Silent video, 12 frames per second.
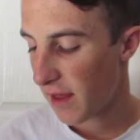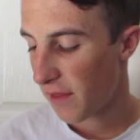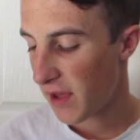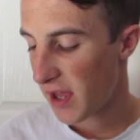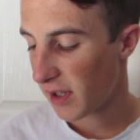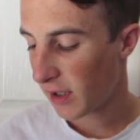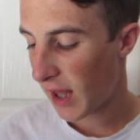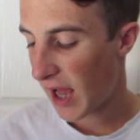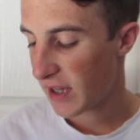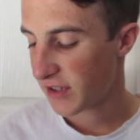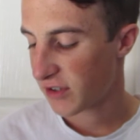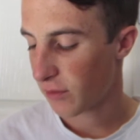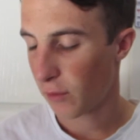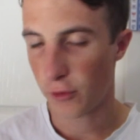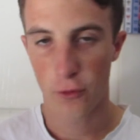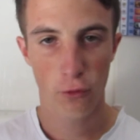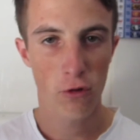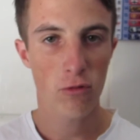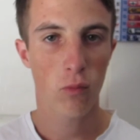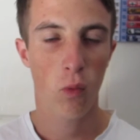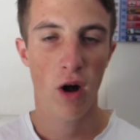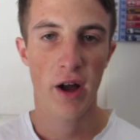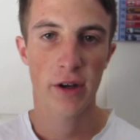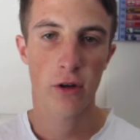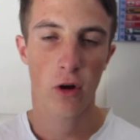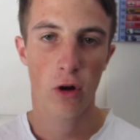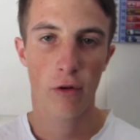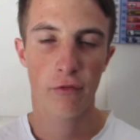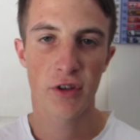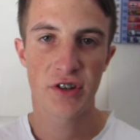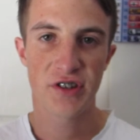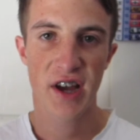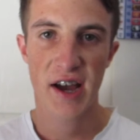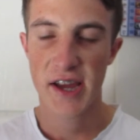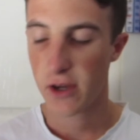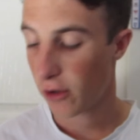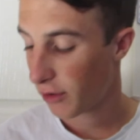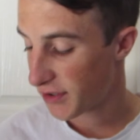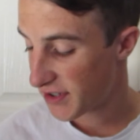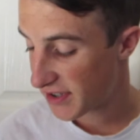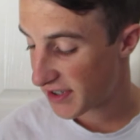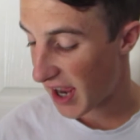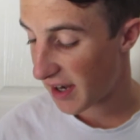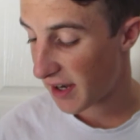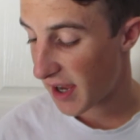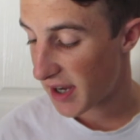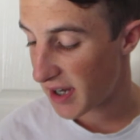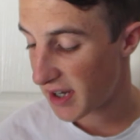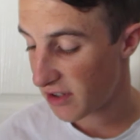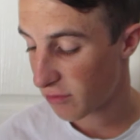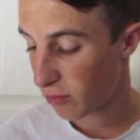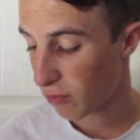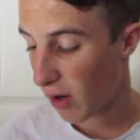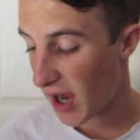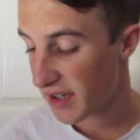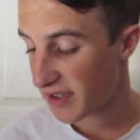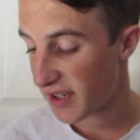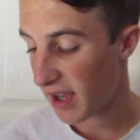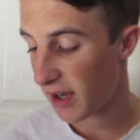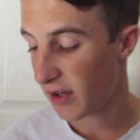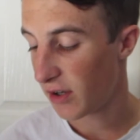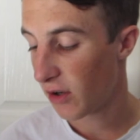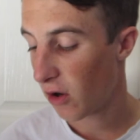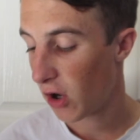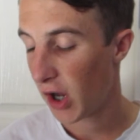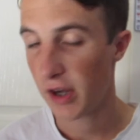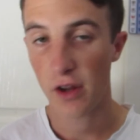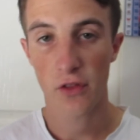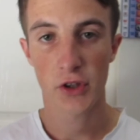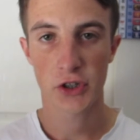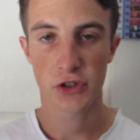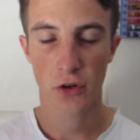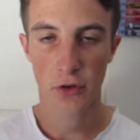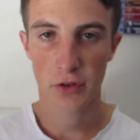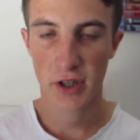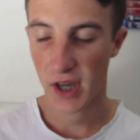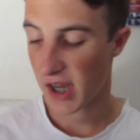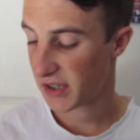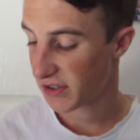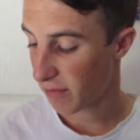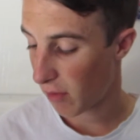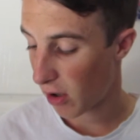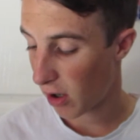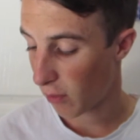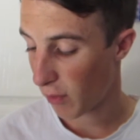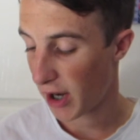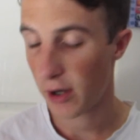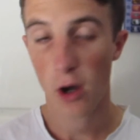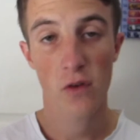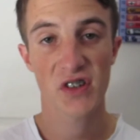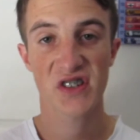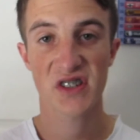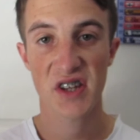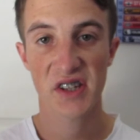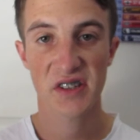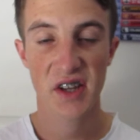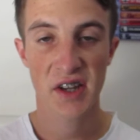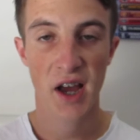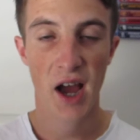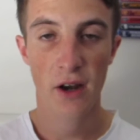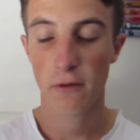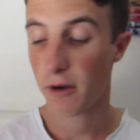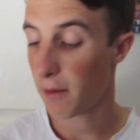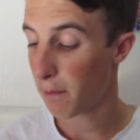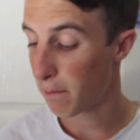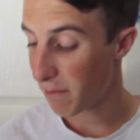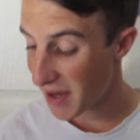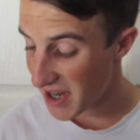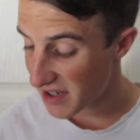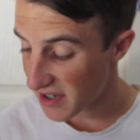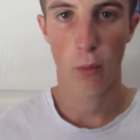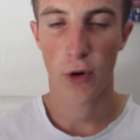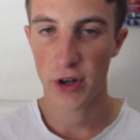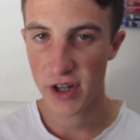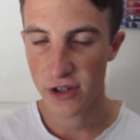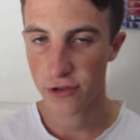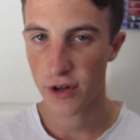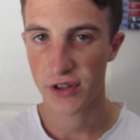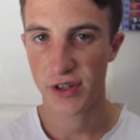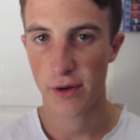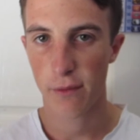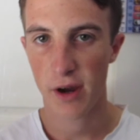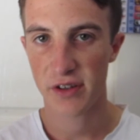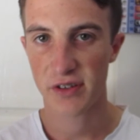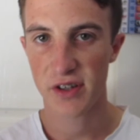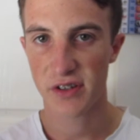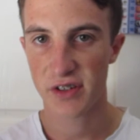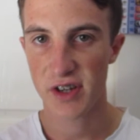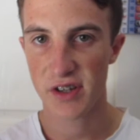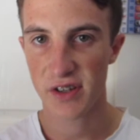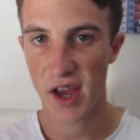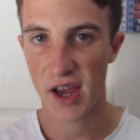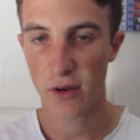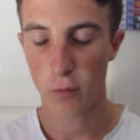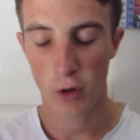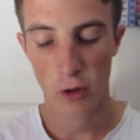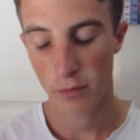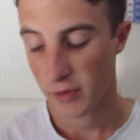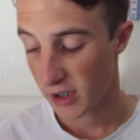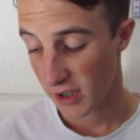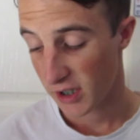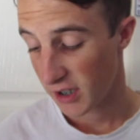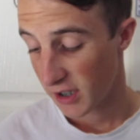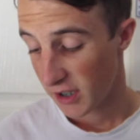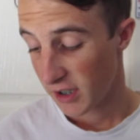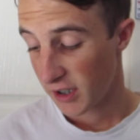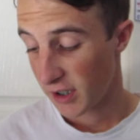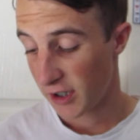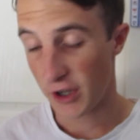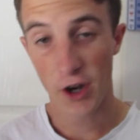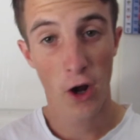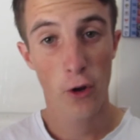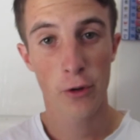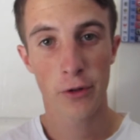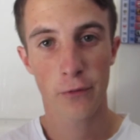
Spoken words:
the last Group 1 of the day on Saturday. It is race 9. The Doncaster Mile ran over 1600 metres. What an interesting race this is. And, well, you know who the